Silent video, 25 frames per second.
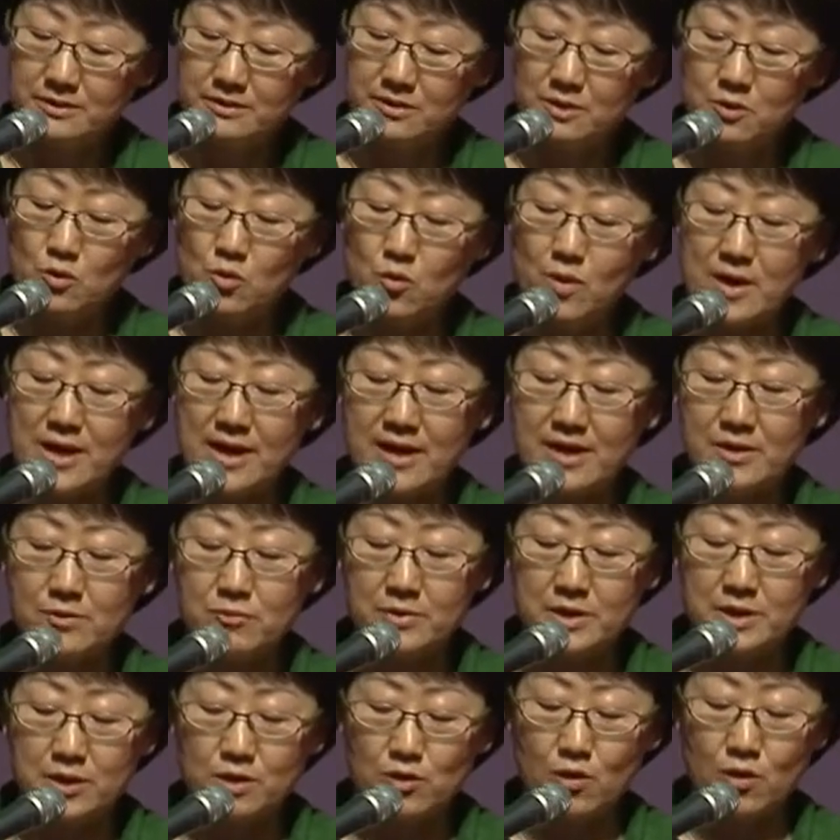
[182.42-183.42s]
the way
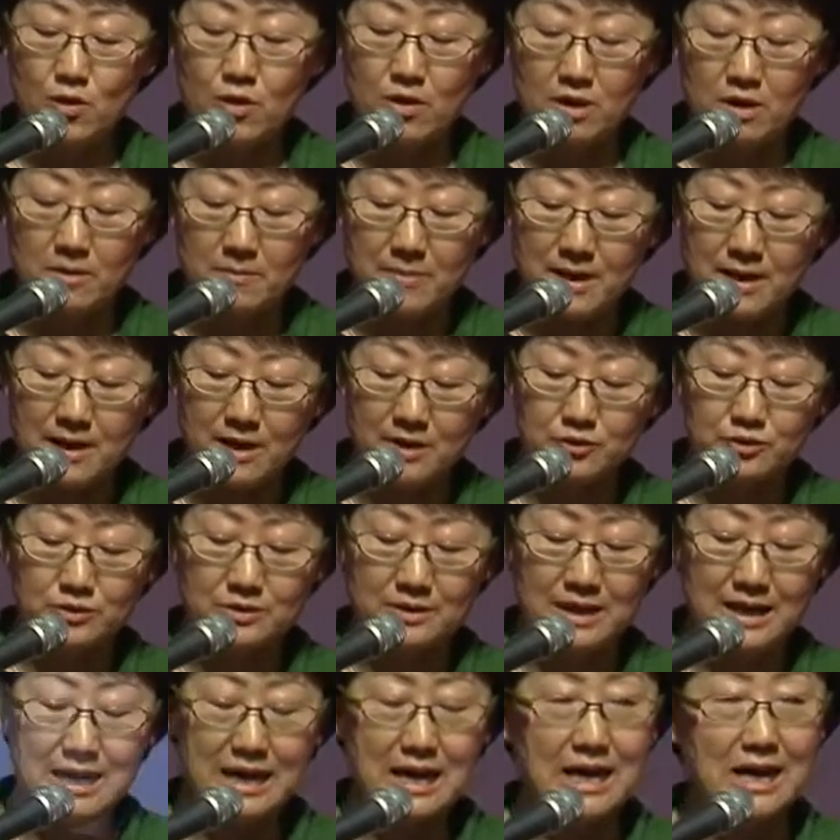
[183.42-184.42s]
we go about
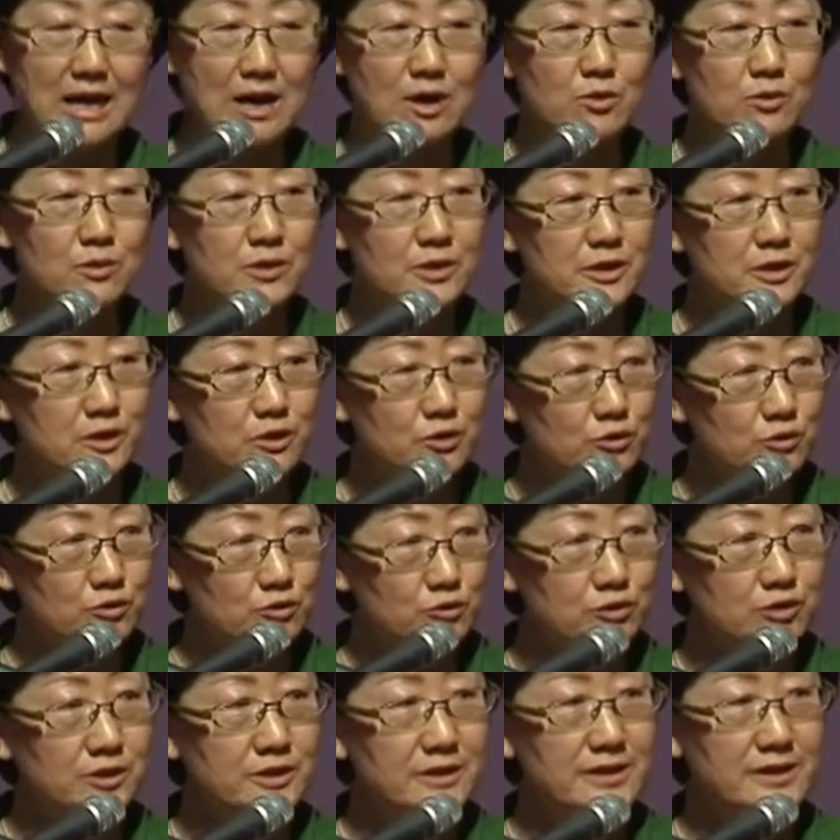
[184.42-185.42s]
our
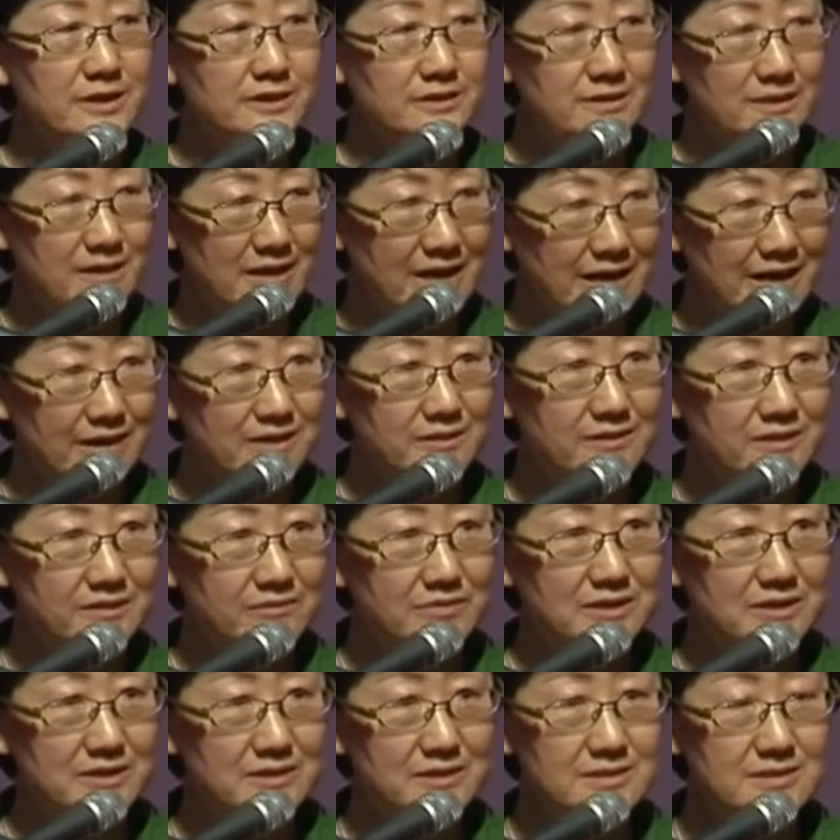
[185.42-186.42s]
routine
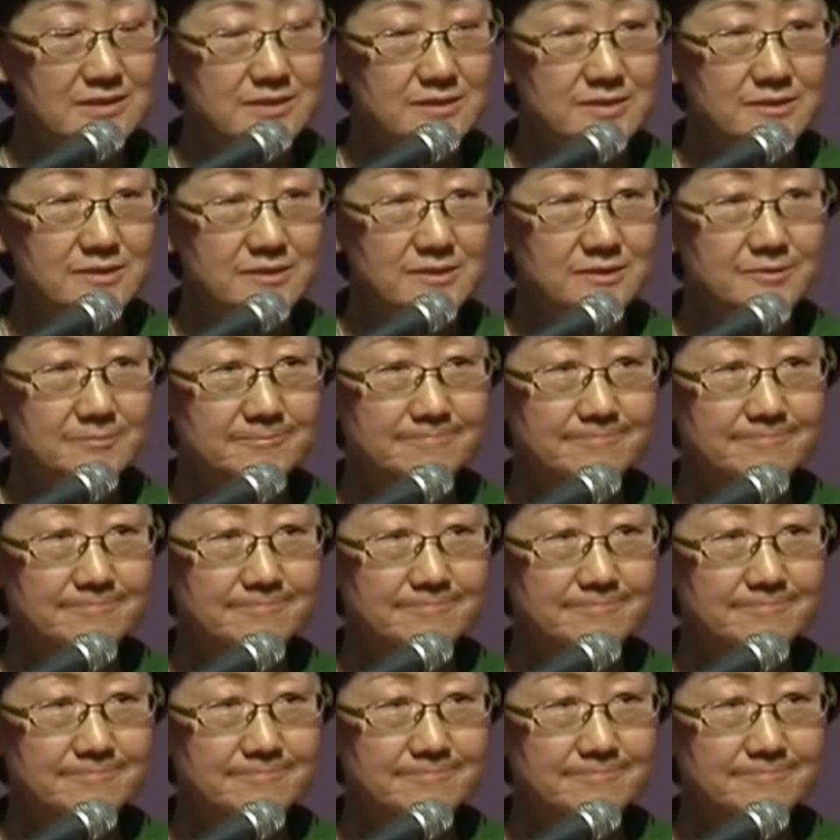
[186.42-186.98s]
activities.